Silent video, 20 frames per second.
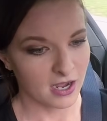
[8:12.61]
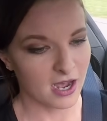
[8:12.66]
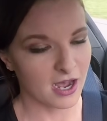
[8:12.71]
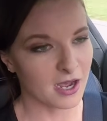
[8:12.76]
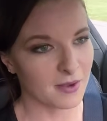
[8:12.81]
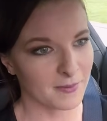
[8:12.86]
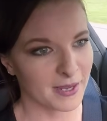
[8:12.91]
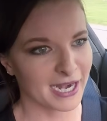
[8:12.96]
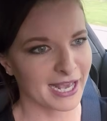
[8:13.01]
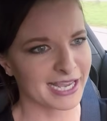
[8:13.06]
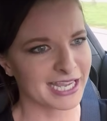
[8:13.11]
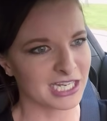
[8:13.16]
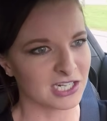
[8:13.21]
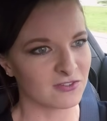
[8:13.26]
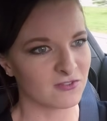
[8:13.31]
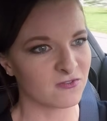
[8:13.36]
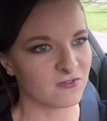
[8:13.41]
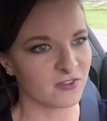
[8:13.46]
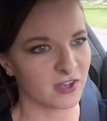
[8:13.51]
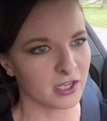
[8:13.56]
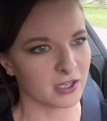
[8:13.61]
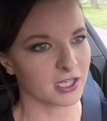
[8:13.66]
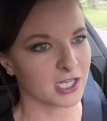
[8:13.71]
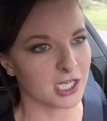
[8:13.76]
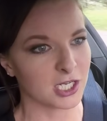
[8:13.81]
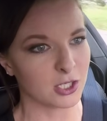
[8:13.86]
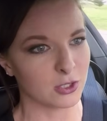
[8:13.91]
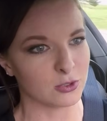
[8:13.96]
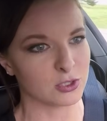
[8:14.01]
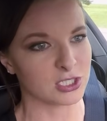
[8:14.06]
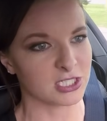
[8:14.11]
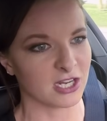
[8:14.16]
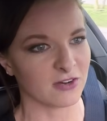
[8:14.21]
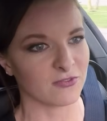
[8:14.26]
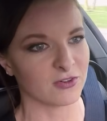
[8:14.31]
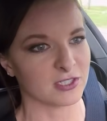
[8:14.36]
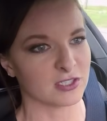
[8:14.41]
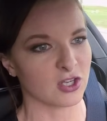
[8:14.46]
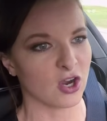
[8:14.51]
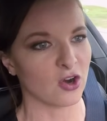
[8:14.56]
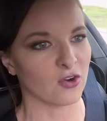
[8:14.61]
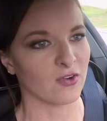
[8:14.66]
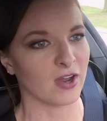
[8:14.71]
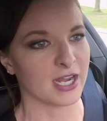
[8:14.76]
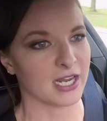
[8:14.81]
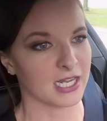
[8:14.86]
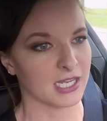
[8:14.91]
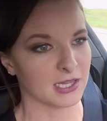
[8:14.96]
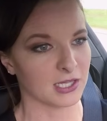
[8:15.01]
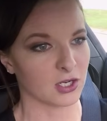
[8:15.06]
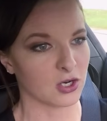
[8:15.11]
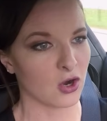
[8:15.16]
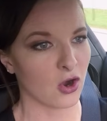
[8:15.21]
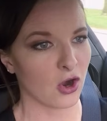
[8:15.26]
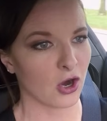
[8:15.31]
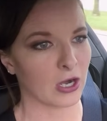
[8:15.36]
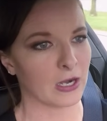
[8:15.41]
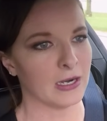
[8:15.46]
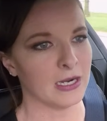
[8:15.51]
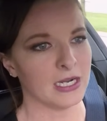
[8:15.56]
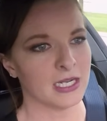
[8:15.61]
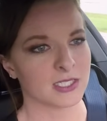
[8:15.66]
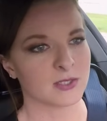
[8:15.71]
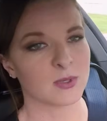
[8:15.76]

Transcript: Um, and I can feel a huge difference already in the car.